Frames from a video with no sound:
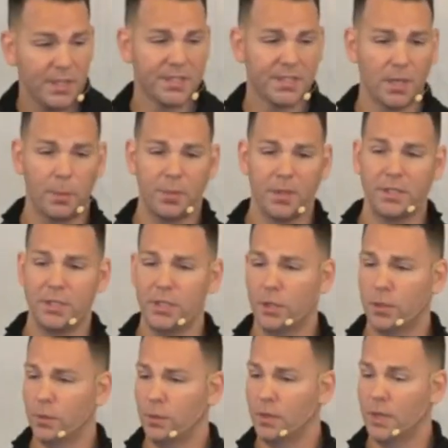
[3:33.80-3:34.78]
something to
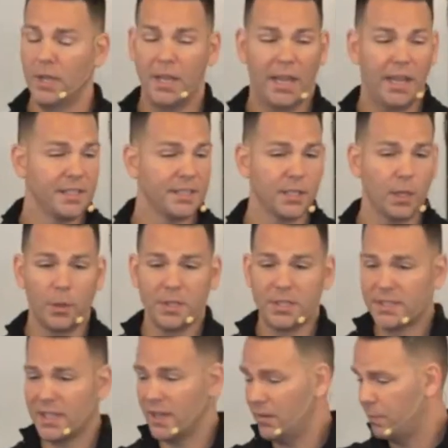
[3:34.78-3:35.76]
you, and so
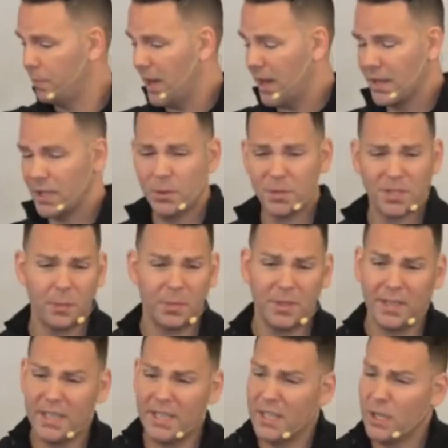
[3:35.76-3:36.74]
instead of buying you something
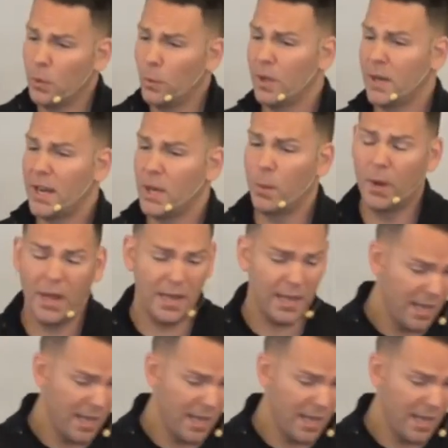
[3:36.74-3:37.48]
that you didn't want anyway,